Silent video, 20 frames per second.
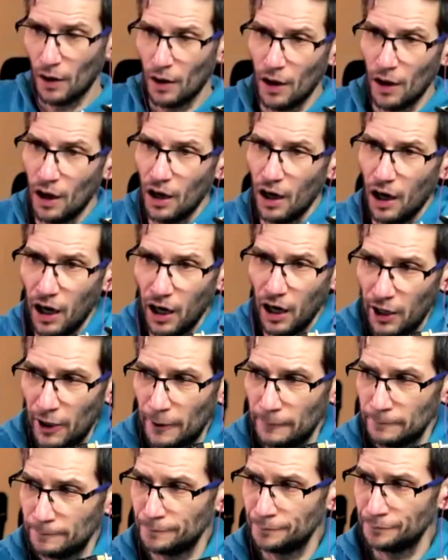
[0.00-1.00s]

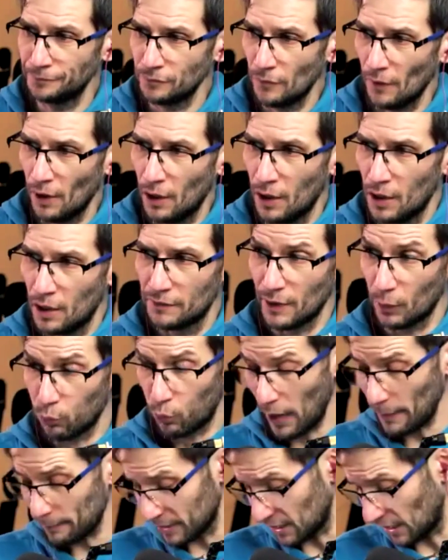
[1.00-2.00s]
The
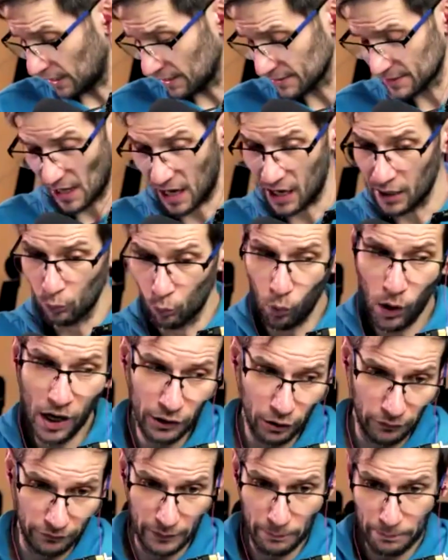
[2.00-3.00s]
webinars are one
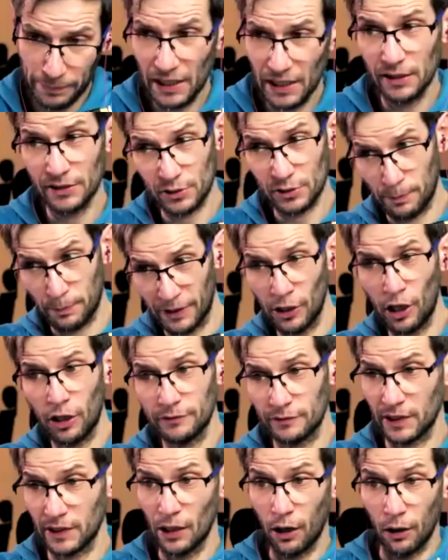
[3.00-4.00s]
of the pillars, but not
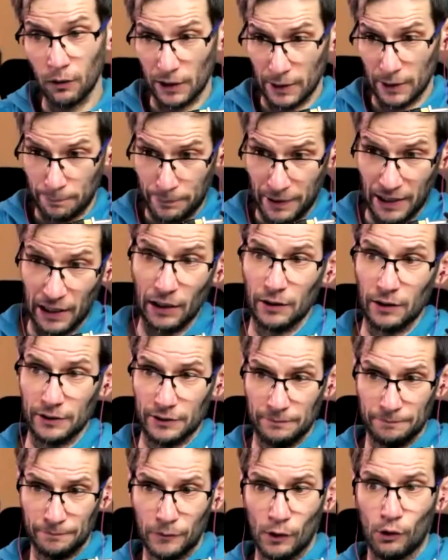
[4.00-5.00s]
the only pillar,
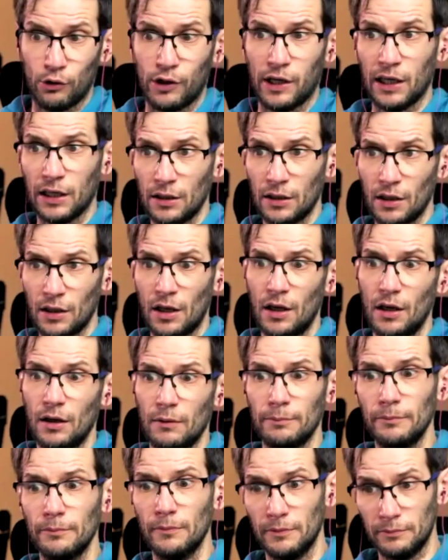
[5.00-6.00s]
okay?
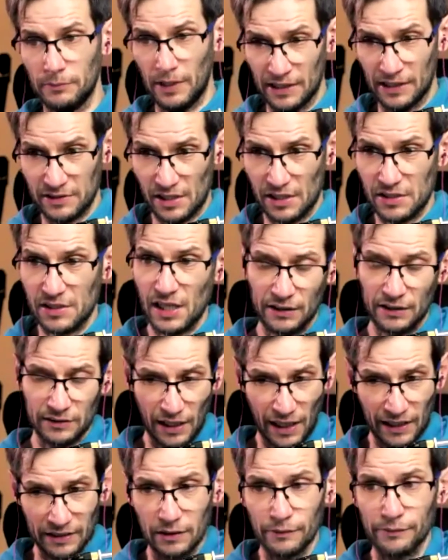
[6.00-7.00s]
As I said
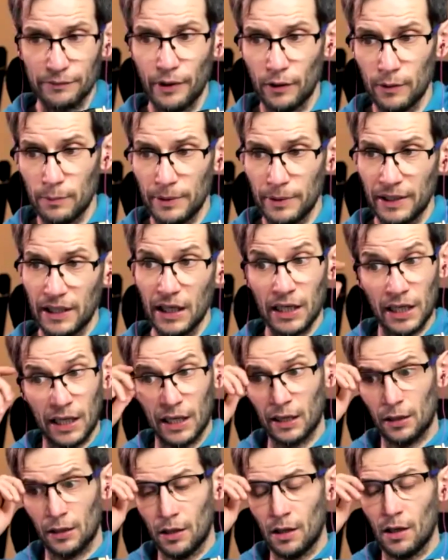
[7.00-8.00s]
at the very beginning,
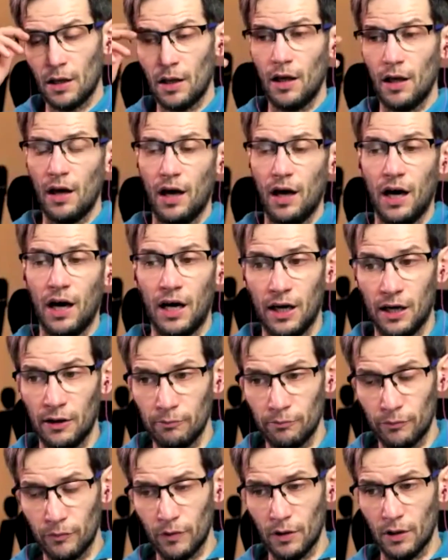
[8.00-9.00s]

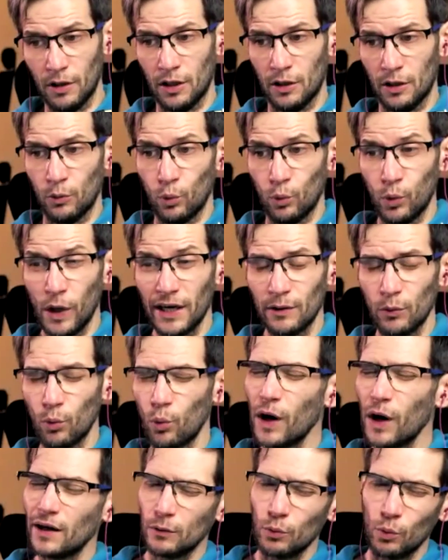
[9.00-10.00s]

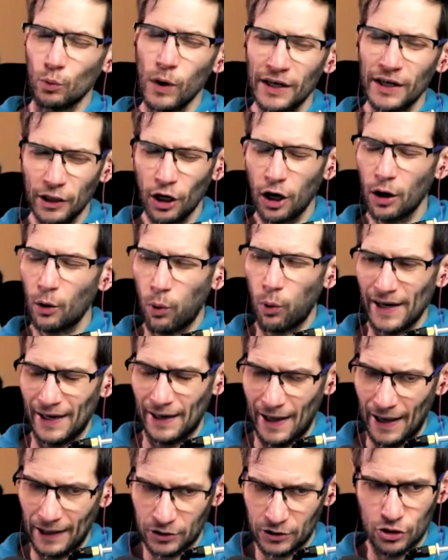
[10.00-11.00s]
we're not quite
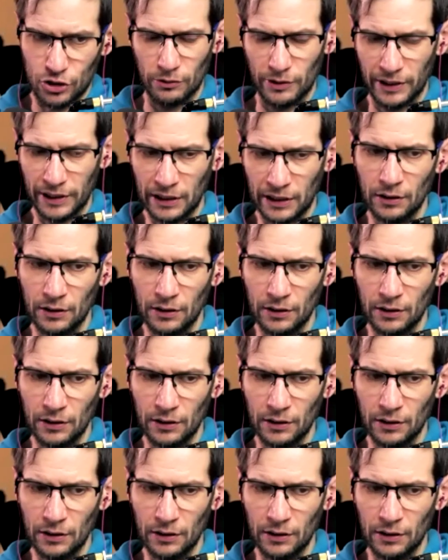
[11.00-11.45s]
lecturing.